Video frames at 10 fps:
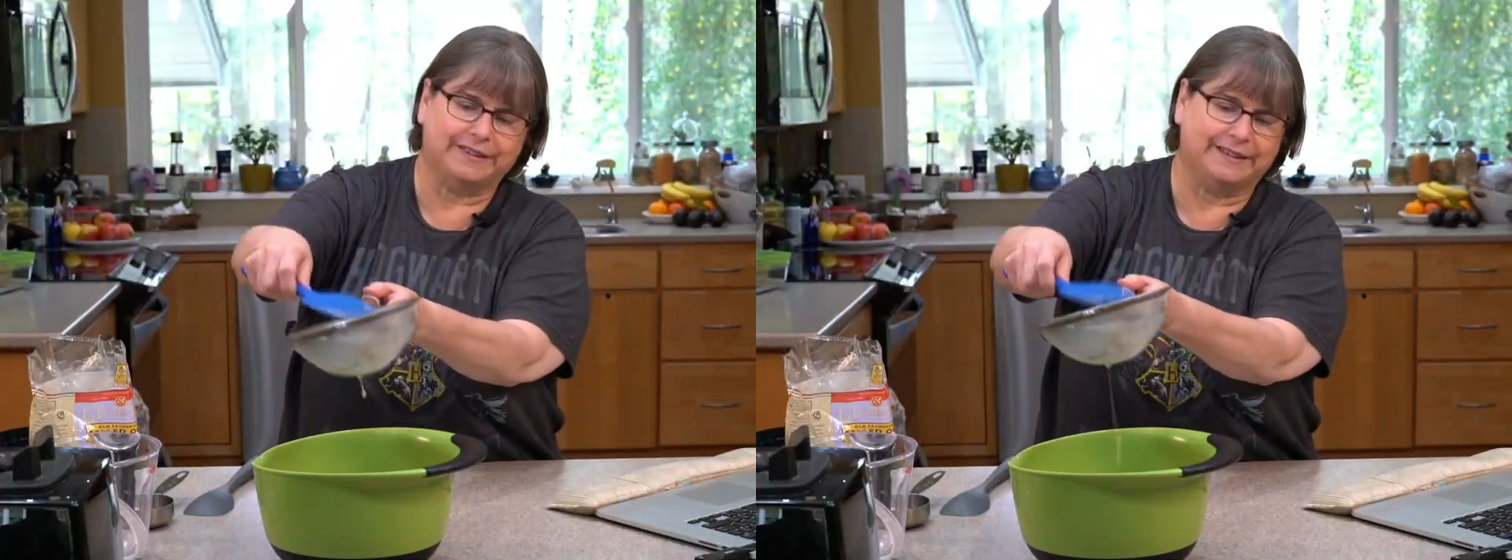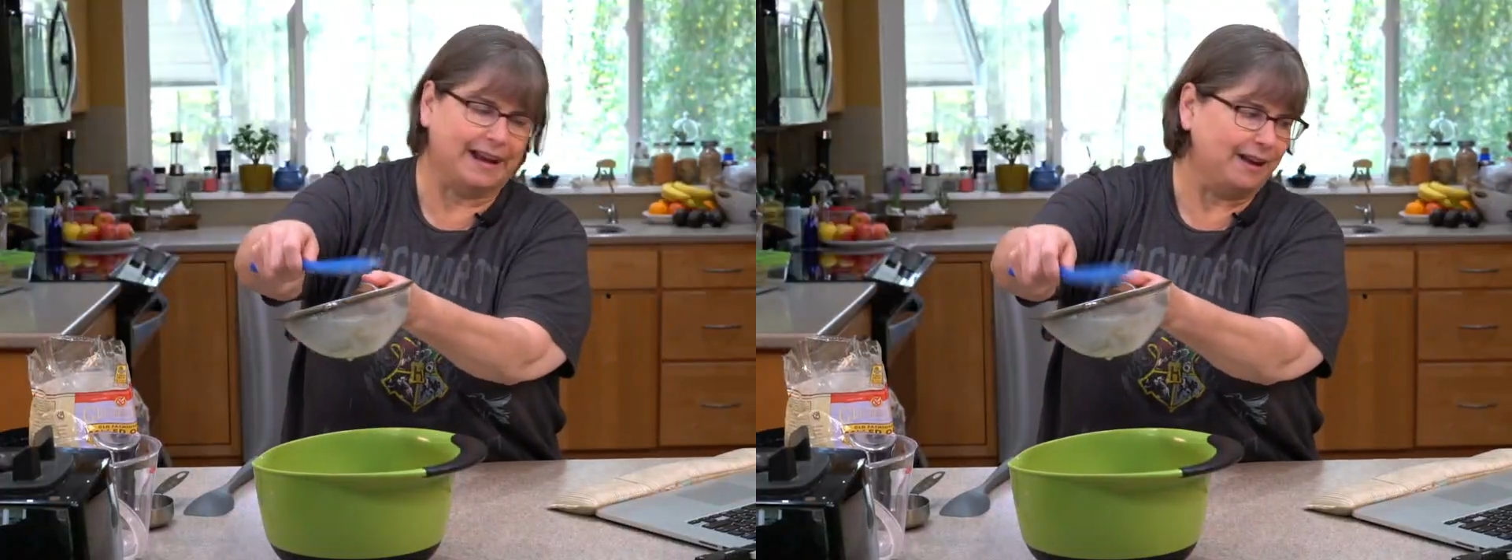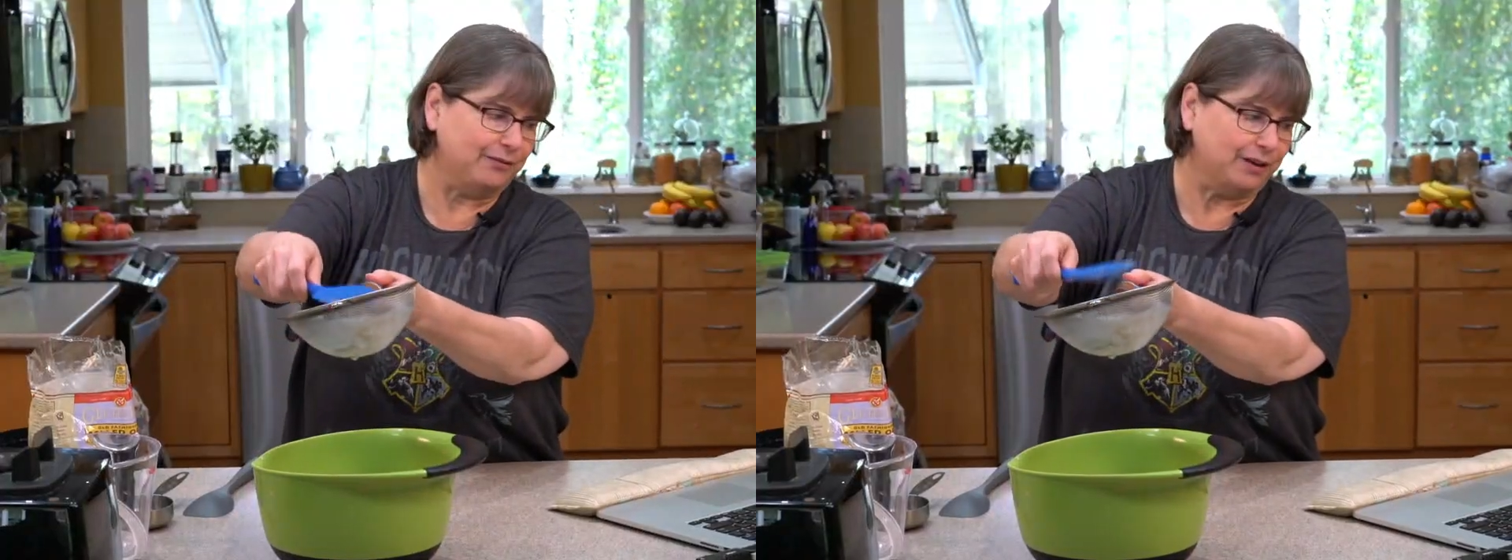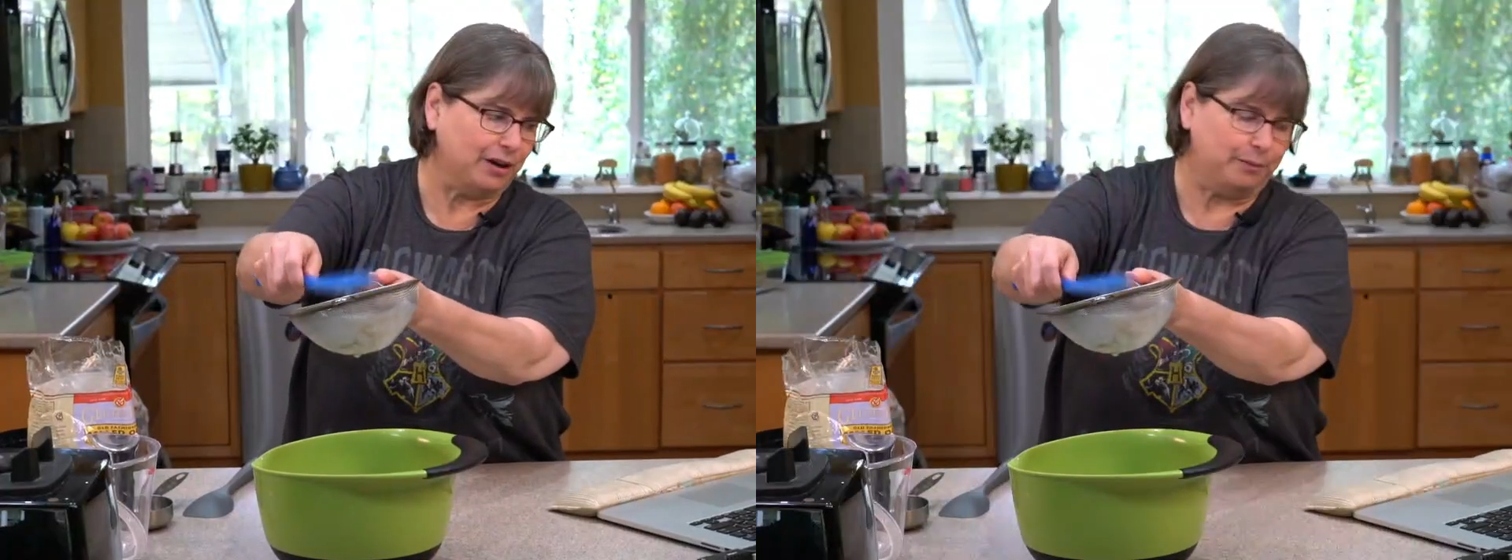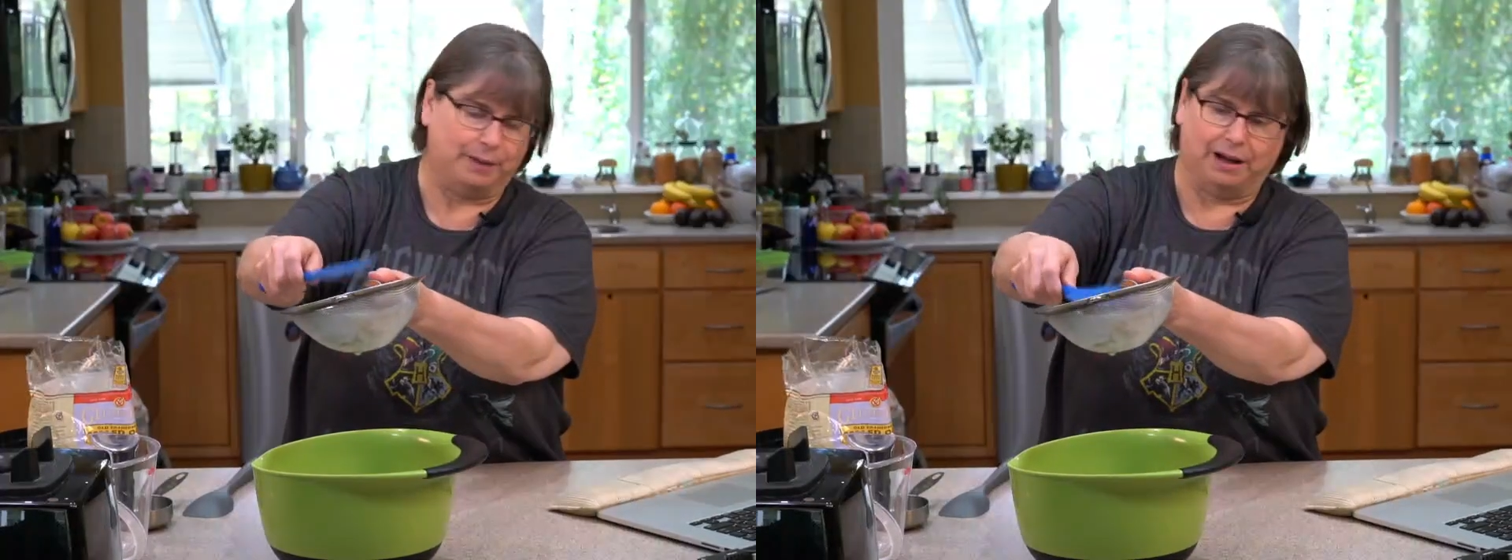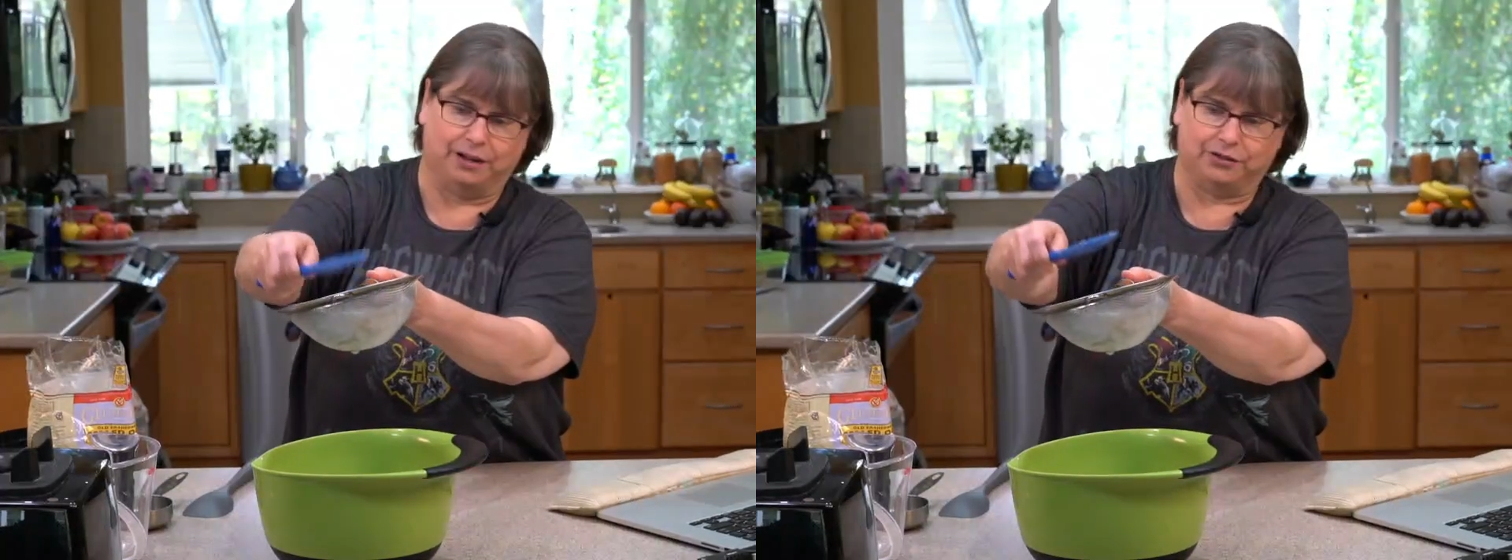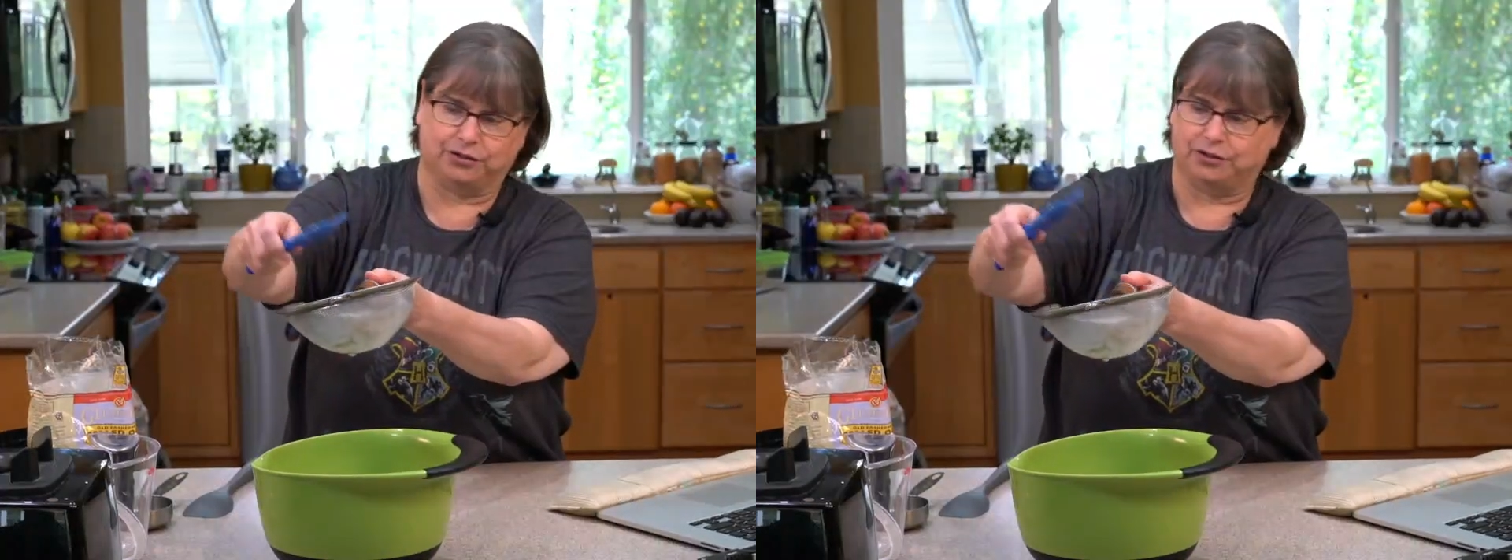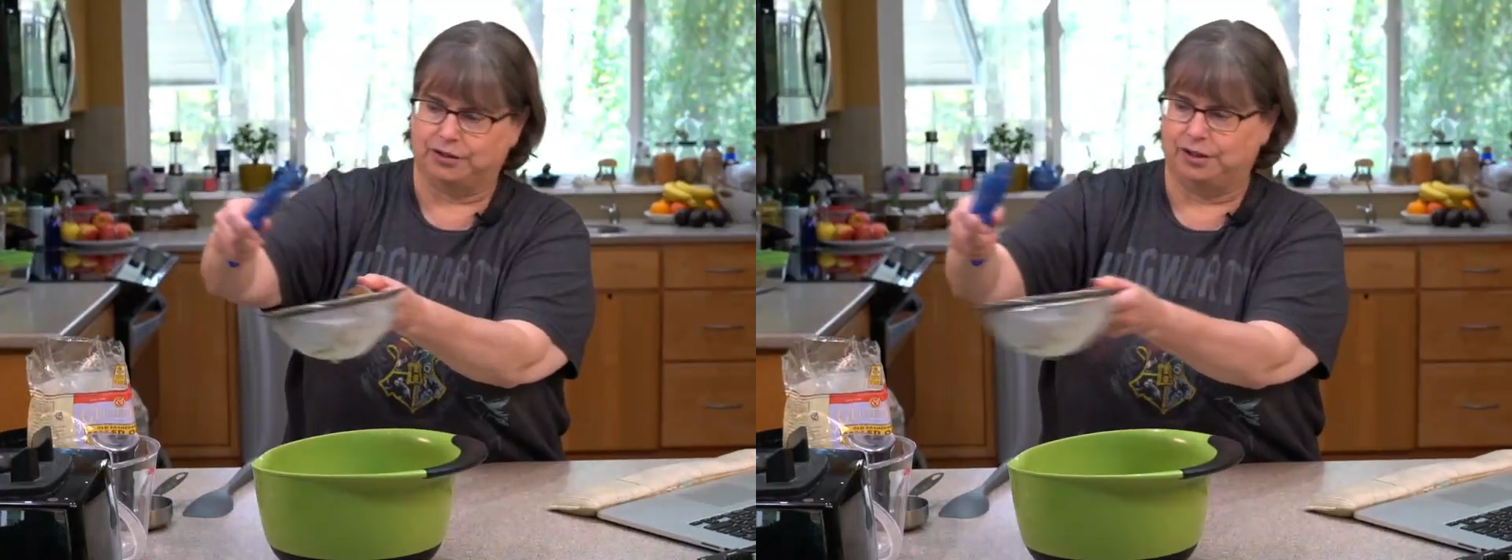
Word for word: down very much.